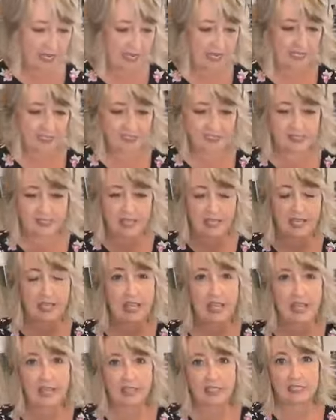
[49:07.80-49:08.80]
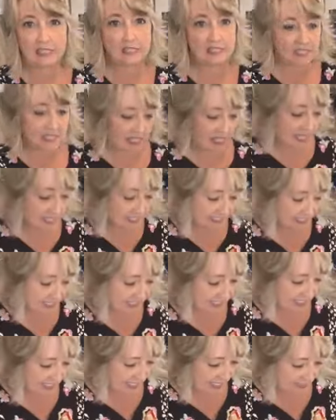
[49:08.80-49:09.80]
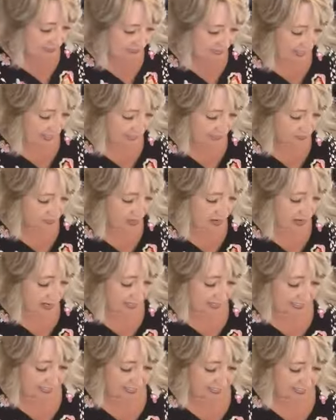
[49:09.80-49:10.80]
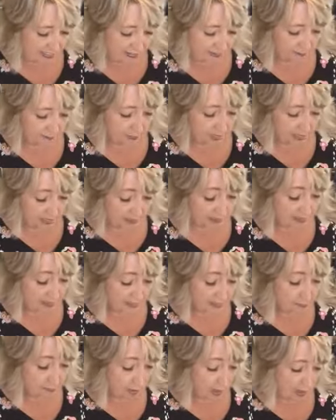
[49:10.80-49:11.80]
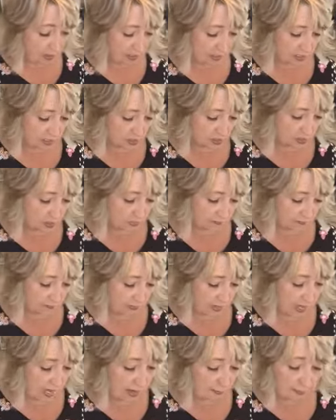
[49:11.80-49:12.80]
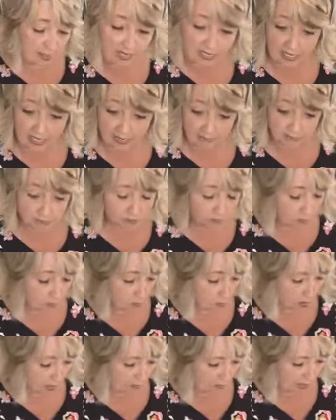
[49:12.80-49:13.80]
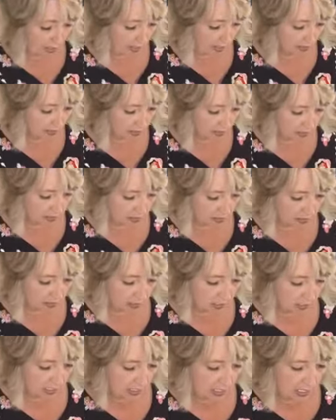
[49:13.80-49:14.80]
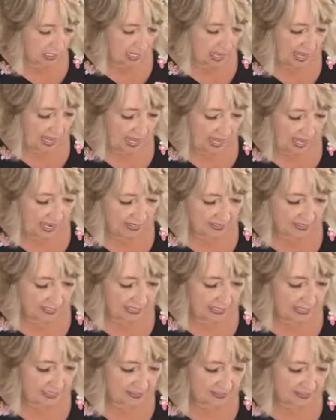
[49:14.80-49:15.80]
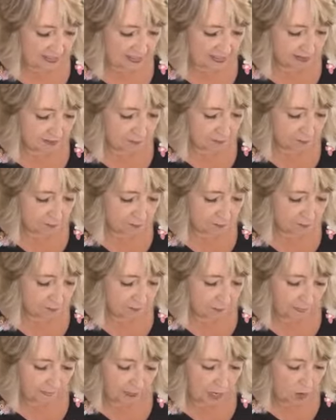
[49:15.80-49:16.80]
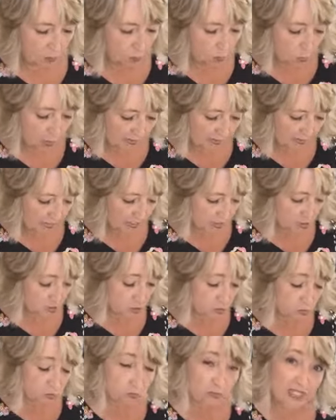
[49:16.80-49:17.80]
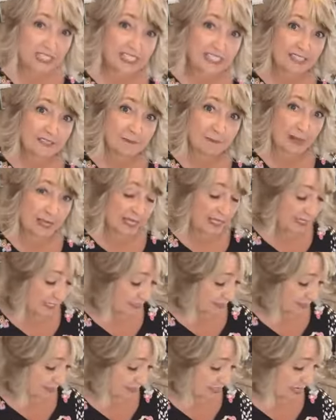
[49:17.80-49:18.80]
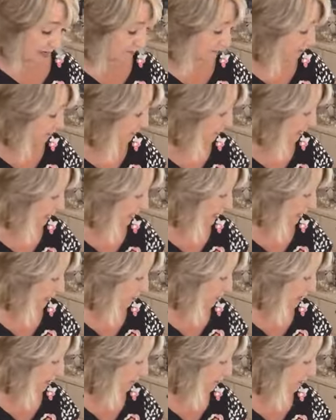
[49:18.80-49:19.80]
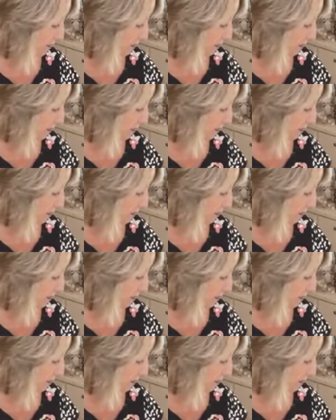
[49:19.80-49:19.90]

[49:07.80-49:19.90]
because it's easy to get things on it because it's polished. Um, it comes from Walmart and it's with the jewelry making stuff in the